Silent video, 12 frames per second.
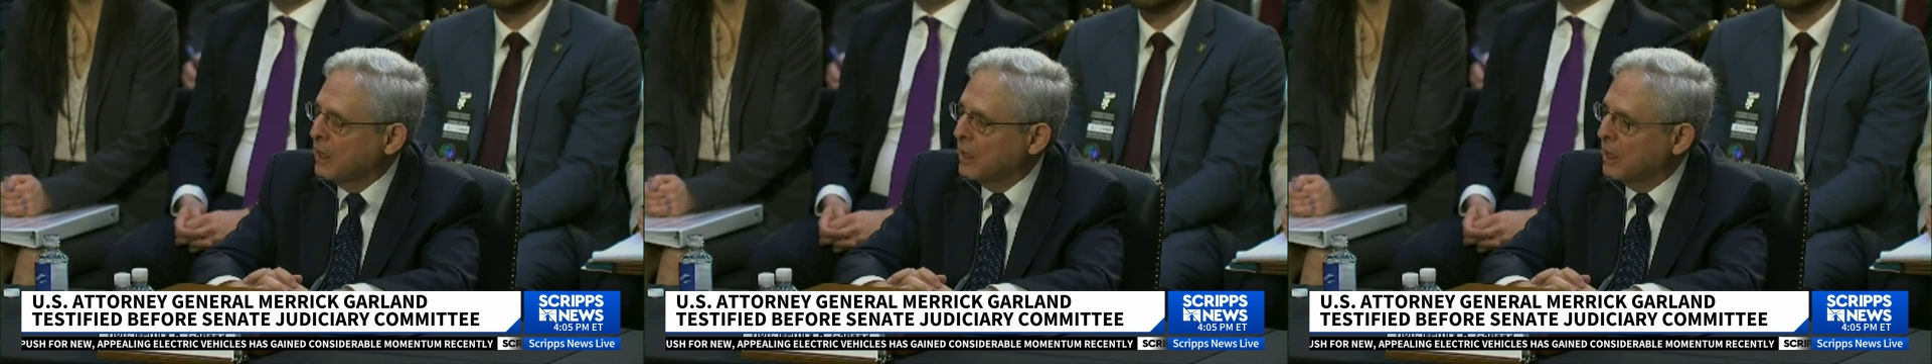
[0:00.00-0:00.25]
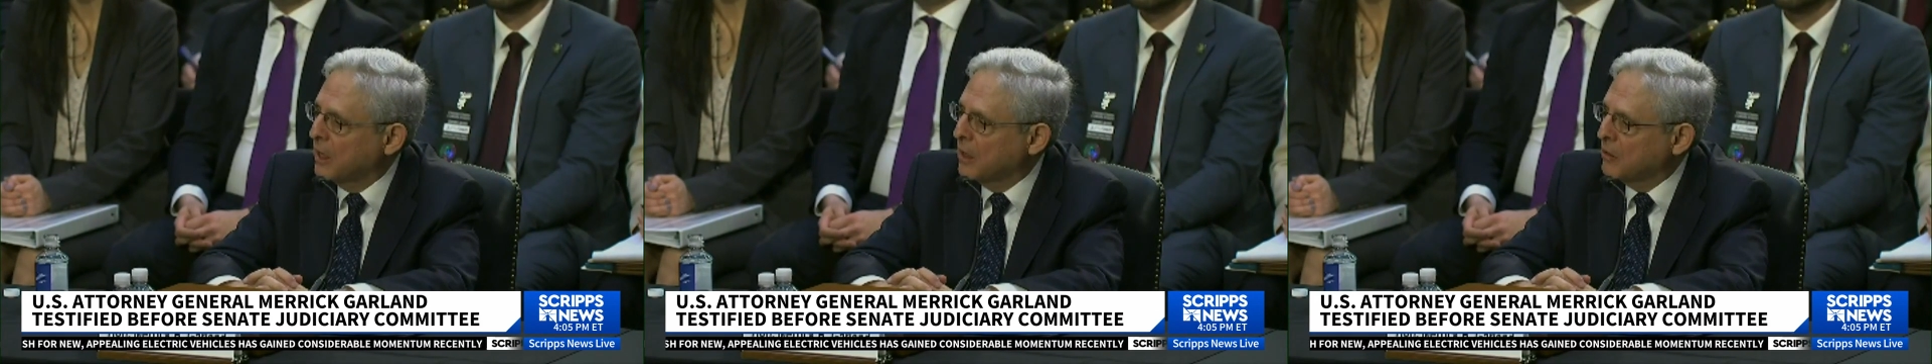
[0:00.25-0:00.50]

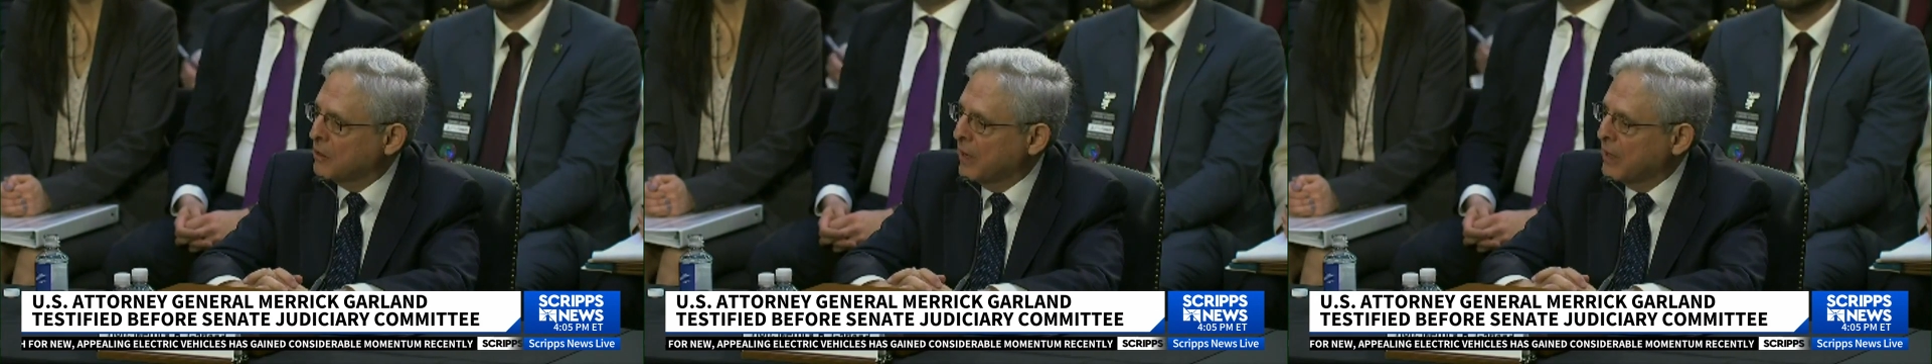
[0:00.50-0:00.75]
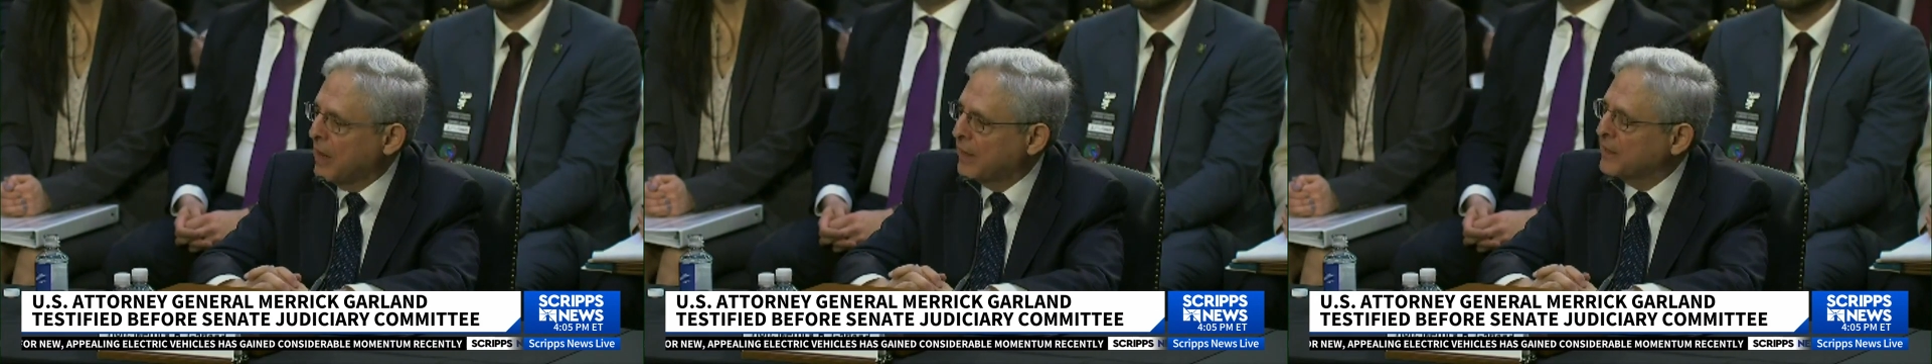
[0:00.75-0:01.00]

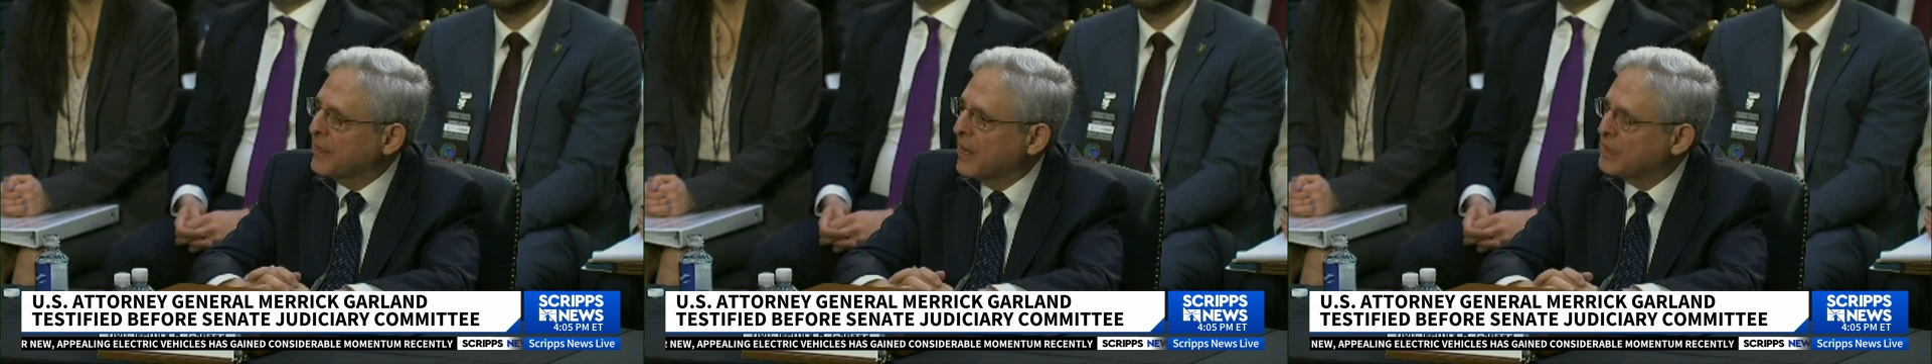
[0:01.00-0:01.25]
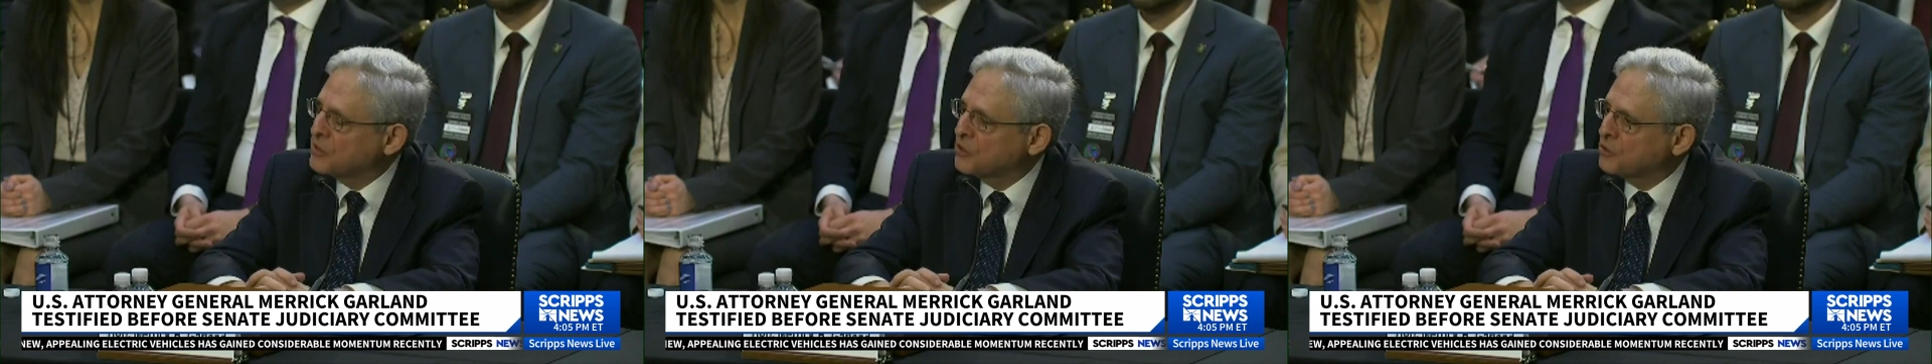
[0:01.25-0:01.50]
that highly
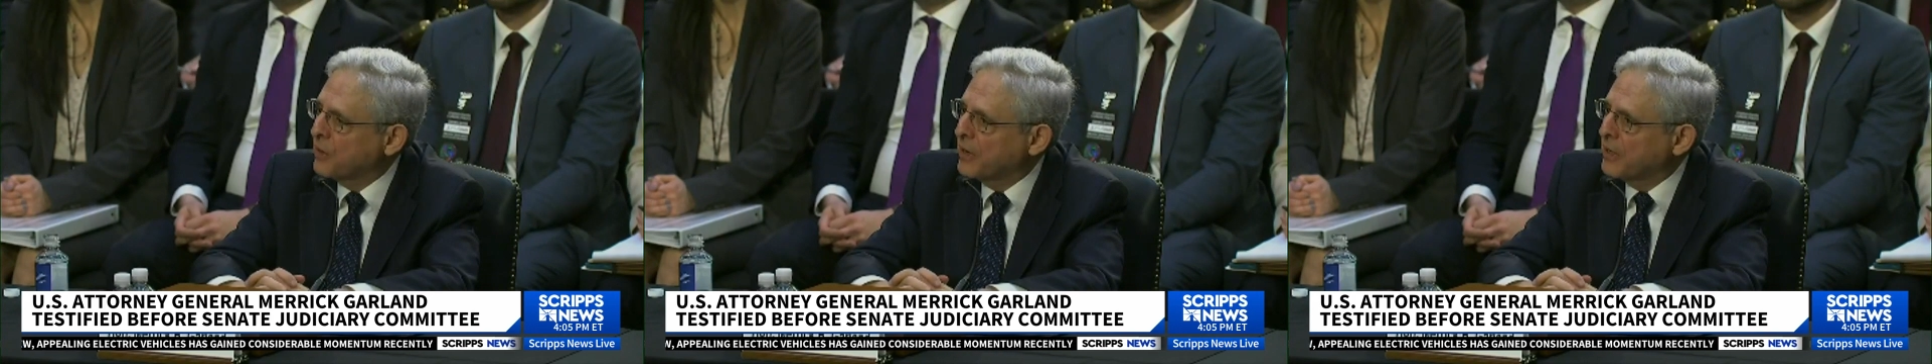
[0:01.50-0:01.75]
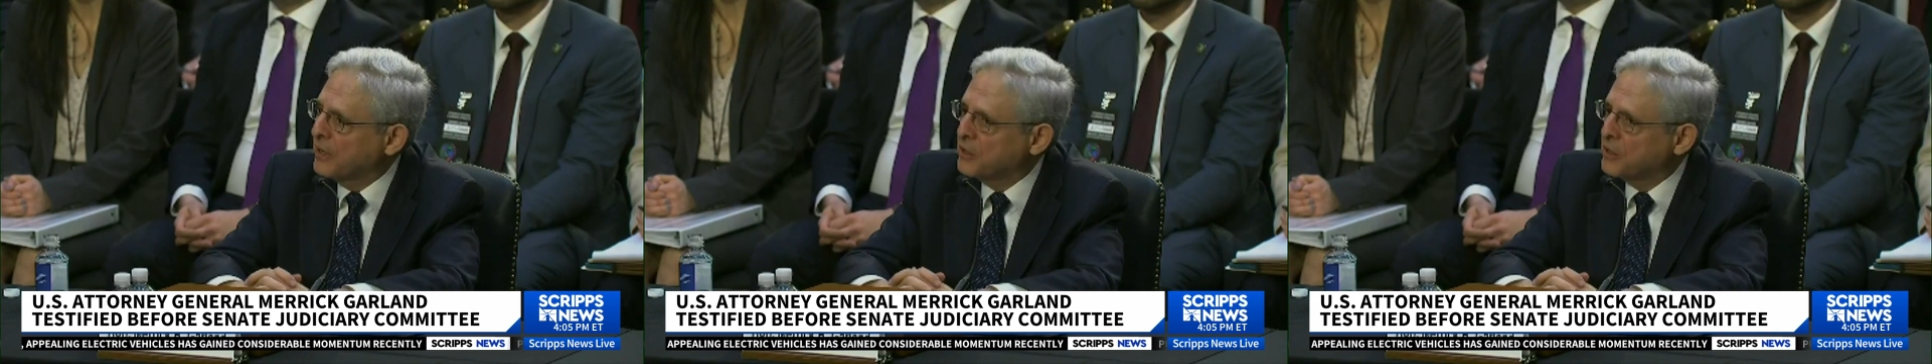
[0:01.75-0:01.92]
concentrated